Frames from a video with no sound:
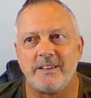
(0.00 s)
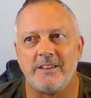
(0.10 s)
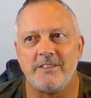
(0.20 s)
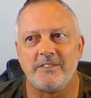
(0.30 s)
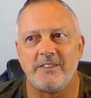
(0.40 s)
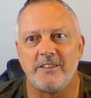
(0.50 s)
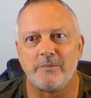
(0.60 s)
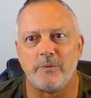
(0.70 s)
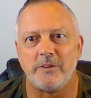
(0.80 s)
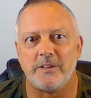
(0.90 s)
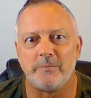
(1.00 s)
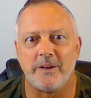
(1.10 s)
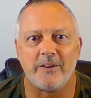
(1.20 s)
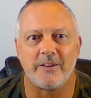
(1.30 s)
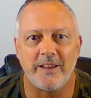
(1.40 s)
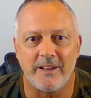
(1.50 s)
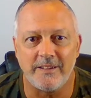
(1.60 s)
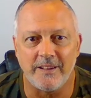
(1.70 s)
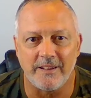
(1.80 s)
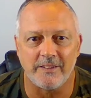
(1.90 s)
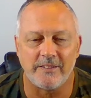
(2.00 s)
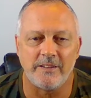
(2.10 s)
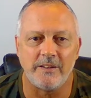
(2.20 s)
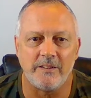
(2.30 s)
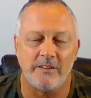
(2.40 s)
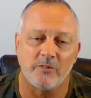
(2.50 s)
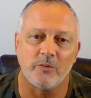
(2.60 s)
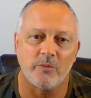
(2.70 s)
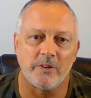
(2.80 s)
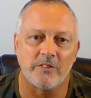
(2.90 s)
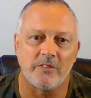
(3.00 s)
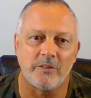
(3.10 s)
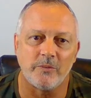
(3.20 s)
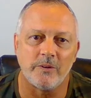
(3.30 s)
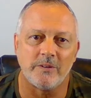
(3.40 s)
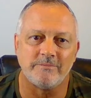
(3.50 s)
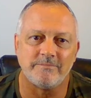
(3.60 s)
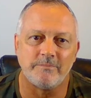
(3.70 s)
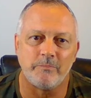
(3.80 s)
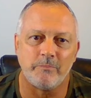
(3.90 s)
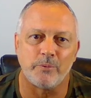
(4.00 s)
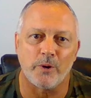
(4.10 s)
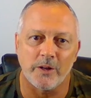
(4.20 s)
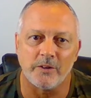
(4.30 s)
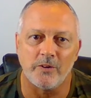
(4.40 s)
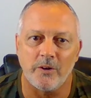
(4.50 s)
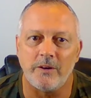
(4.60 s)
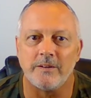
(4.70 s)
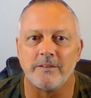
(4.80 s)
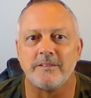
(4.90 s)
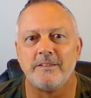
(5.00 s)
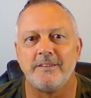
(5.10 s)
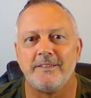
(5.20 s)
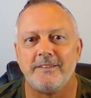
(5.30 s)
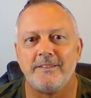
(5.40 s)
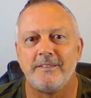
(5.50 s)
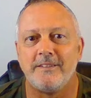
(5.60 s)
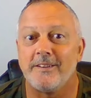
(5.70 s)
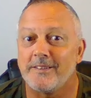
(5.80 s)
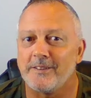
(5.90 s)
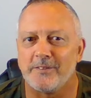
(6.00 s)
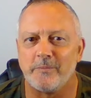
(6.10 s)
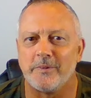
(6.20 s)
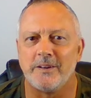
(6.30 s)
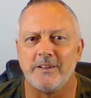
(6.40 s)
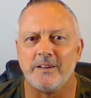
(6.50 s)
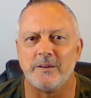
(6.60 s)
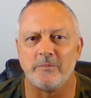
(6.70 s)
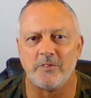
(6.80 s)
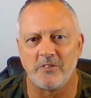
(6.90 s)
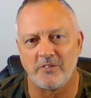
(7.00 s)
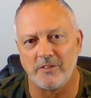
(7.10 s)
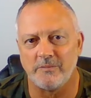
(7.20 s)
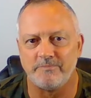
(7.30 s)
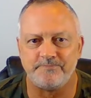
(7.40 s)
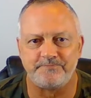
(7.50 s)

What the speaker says: and you say smarten up, but how can they? Because these are the ones that were brought along not to smarten up, just to